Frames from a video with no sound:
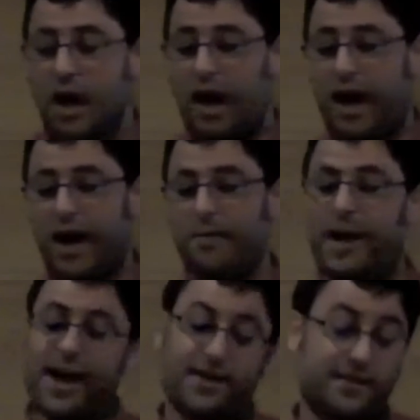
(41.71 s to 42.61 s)

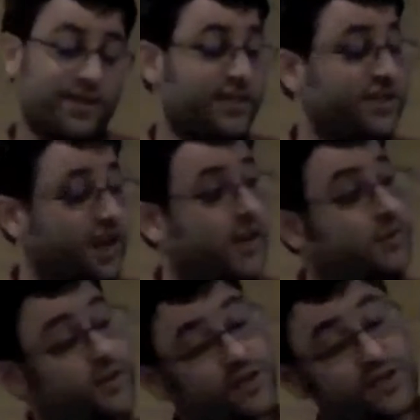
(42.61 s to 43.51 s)
And this
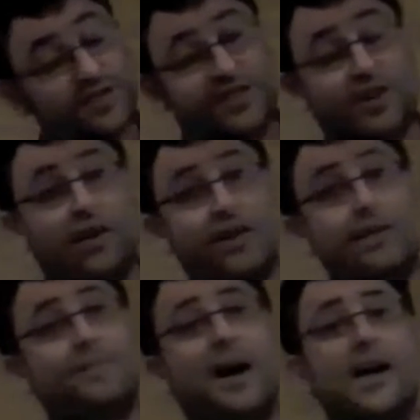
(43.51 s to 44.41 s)
is
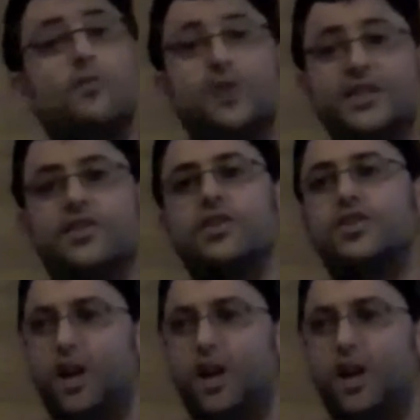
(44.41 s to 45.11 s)
started by research,